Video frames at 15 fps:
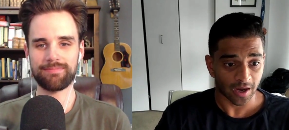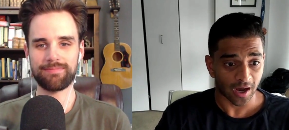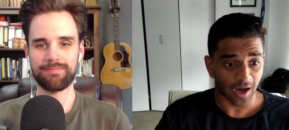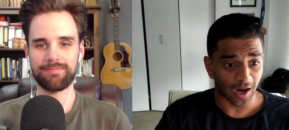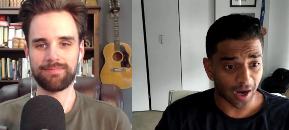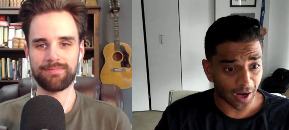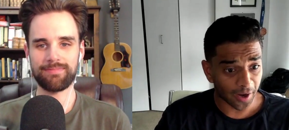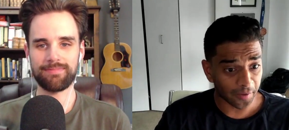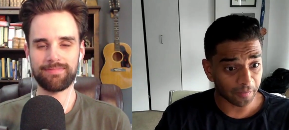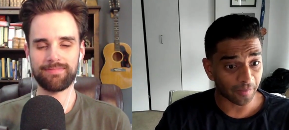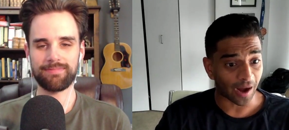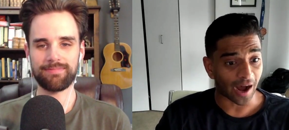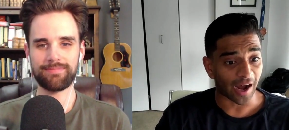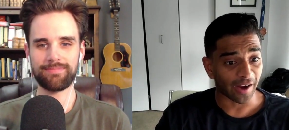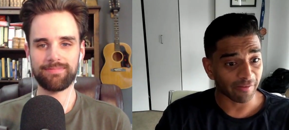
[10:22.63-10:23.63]

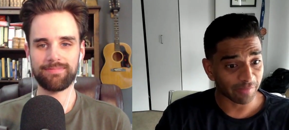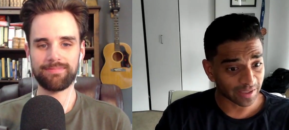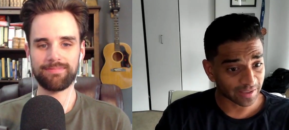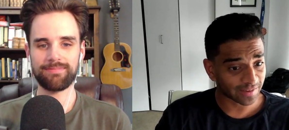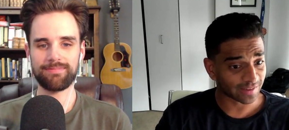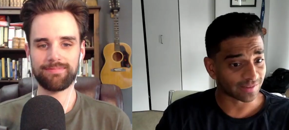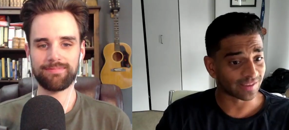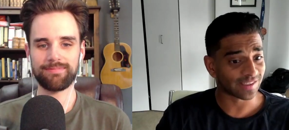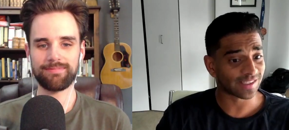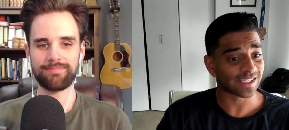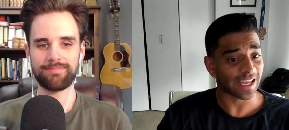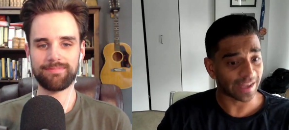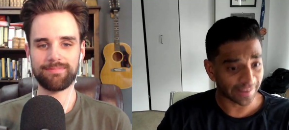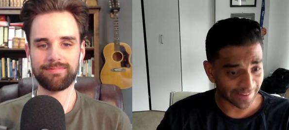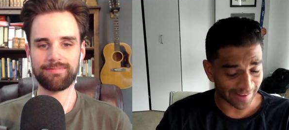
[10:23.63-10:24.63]
Speaker 1: I've been
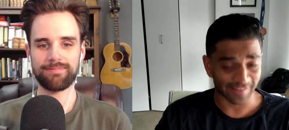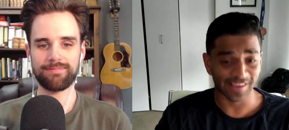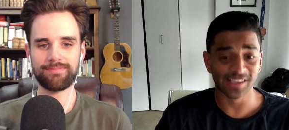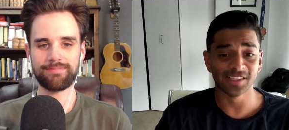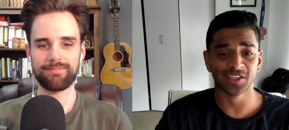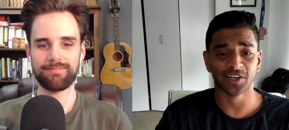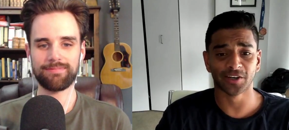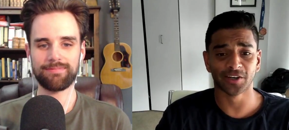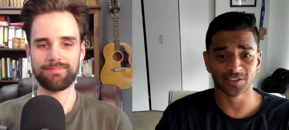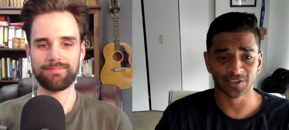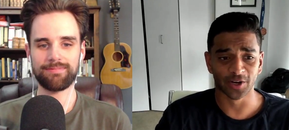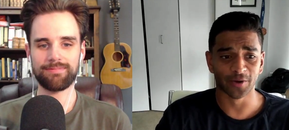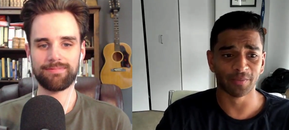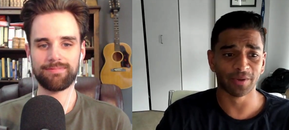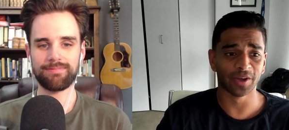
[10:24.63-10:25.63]
saying that this year
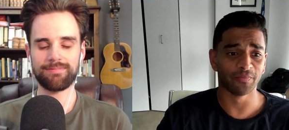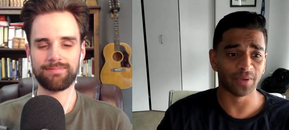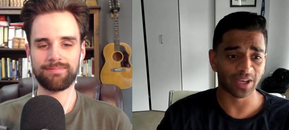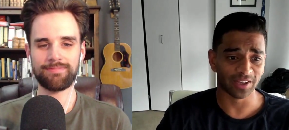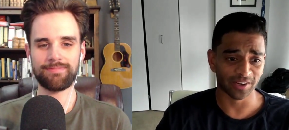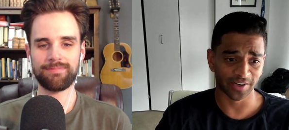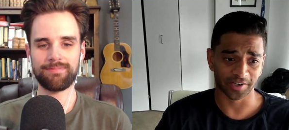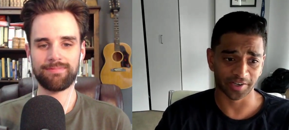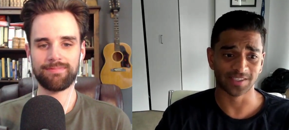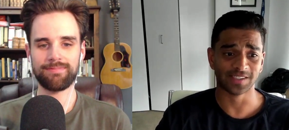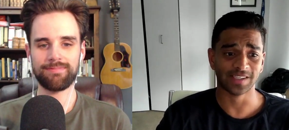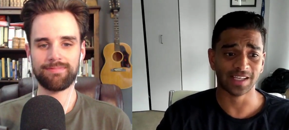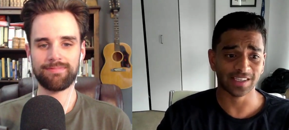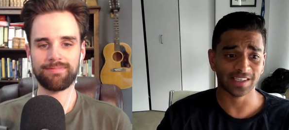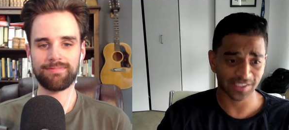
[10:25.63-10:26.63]
is going to be a big year,
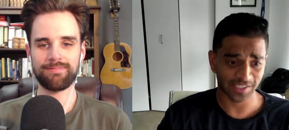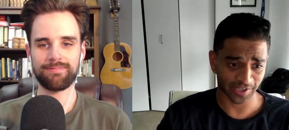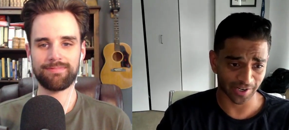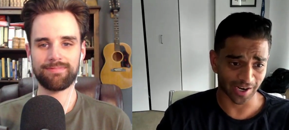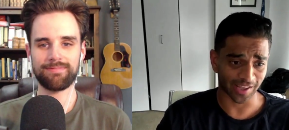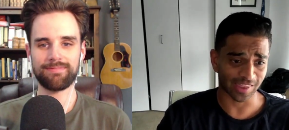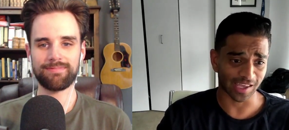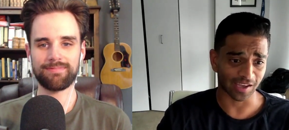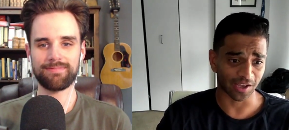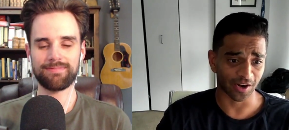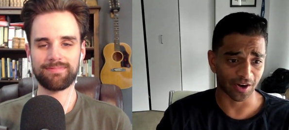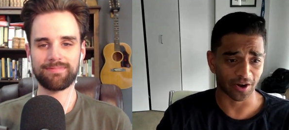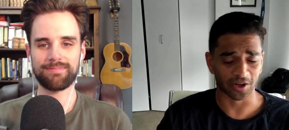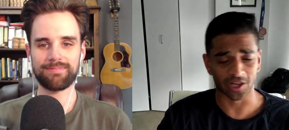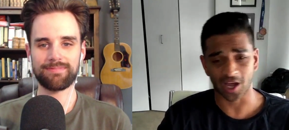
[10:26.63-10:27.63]
because this year I think,
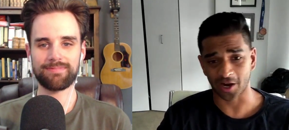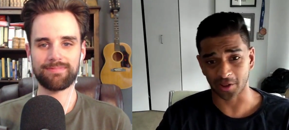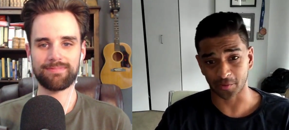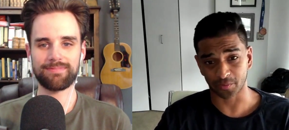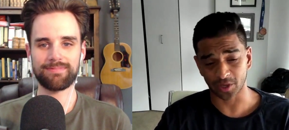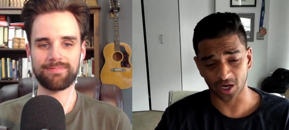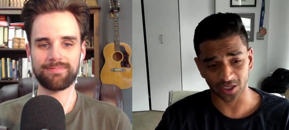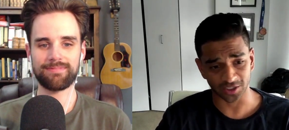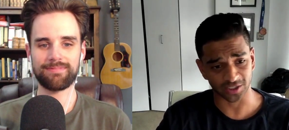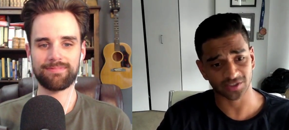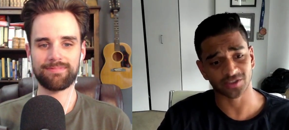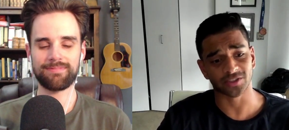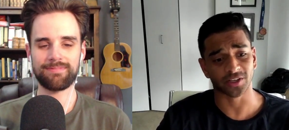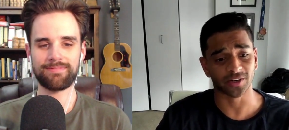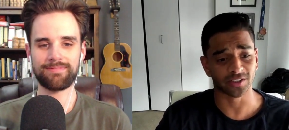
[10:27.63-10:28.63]
you know, a lot of the
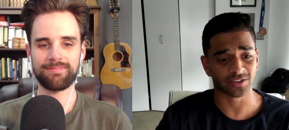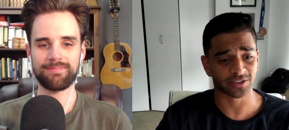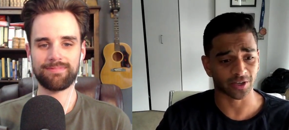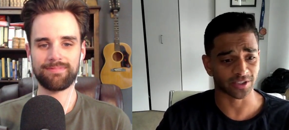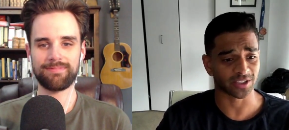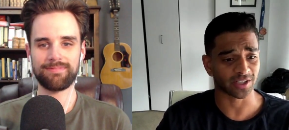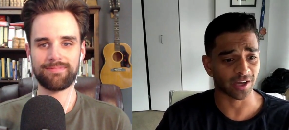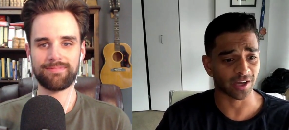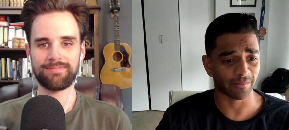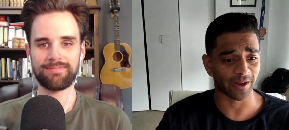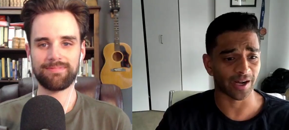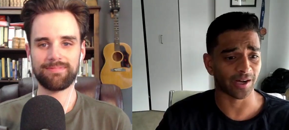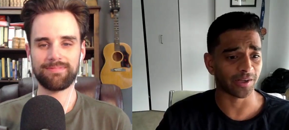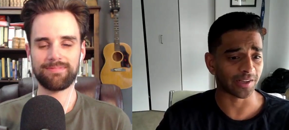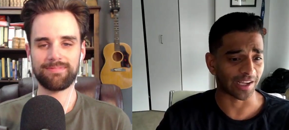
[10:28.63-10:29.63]
projects are going to start to come
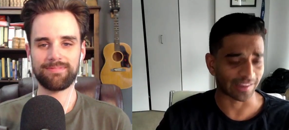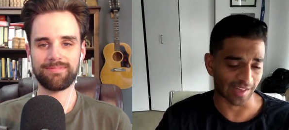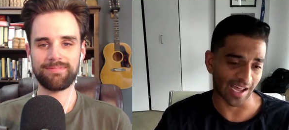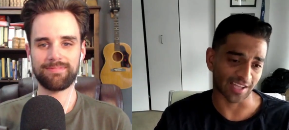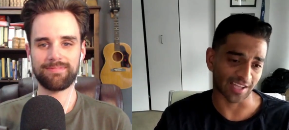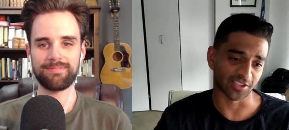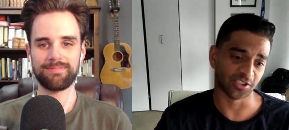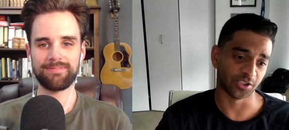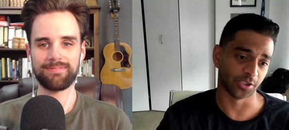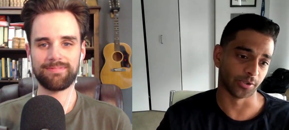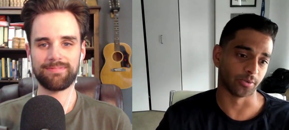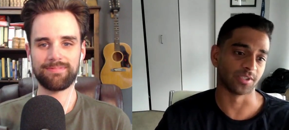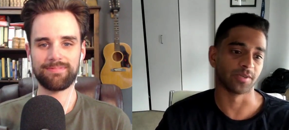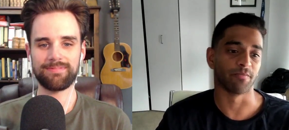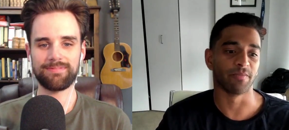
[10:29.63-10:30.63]
out. Like last
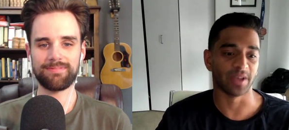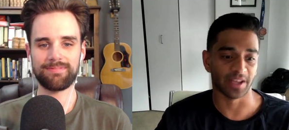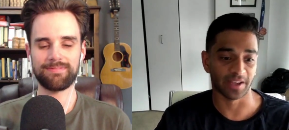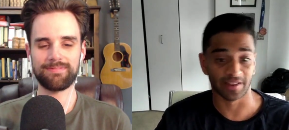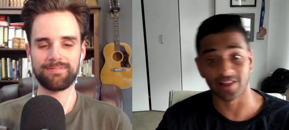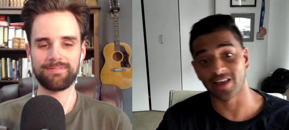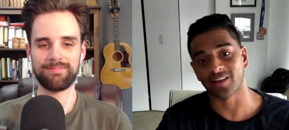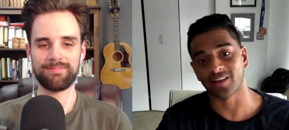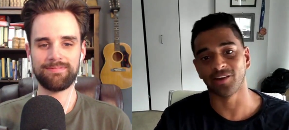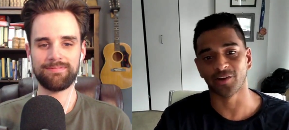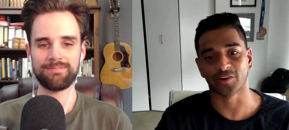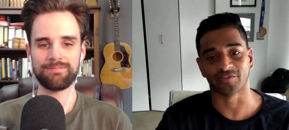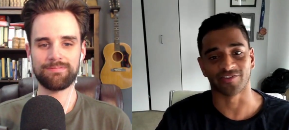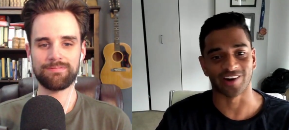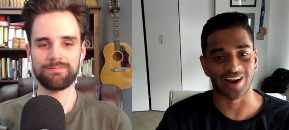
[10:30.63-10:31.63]
year was a big like
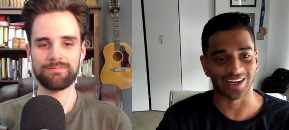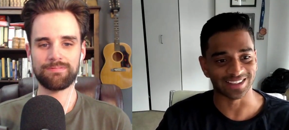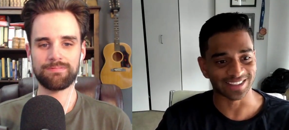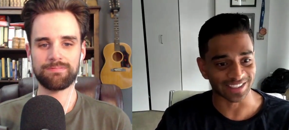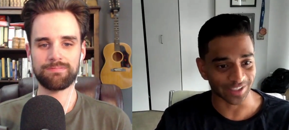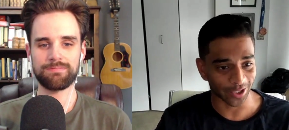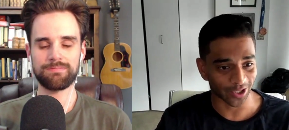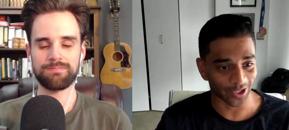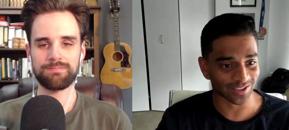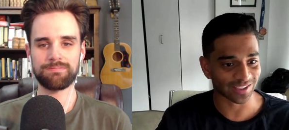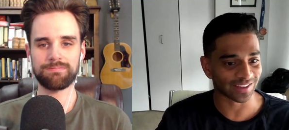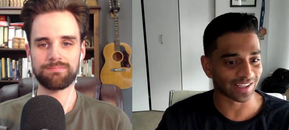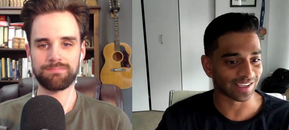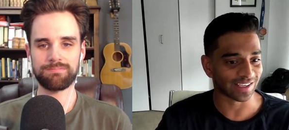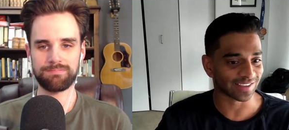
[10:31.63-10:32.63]
year for ICOs
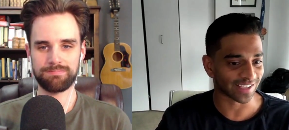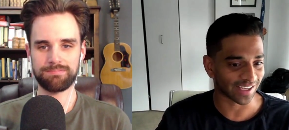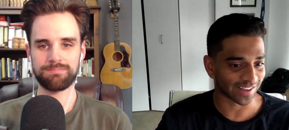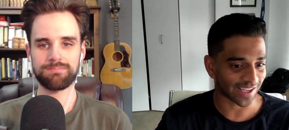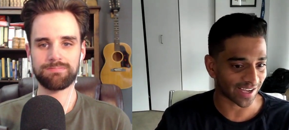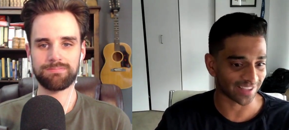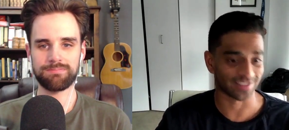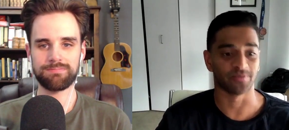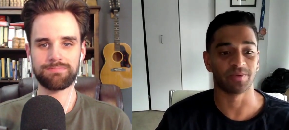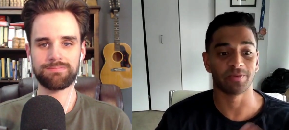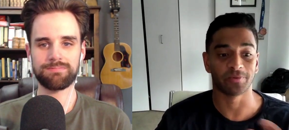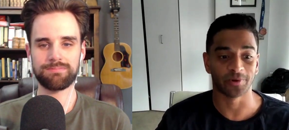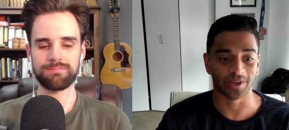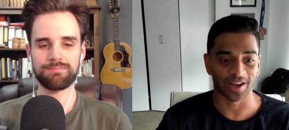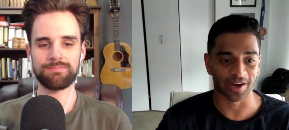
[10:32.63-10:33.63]
and things like that, so
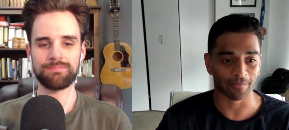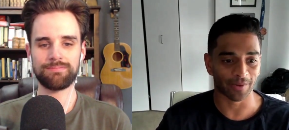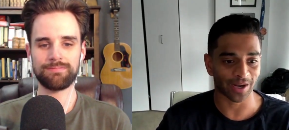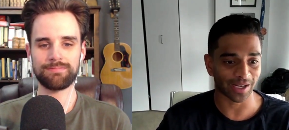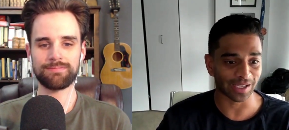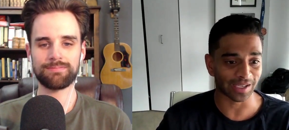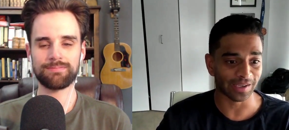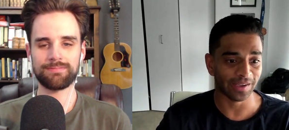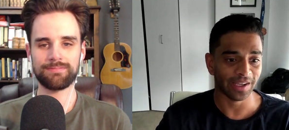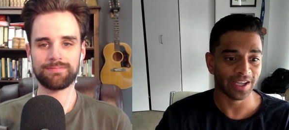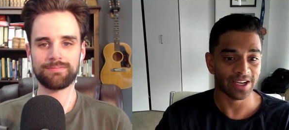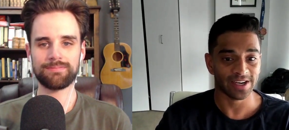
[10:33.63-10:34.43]
people were getting money.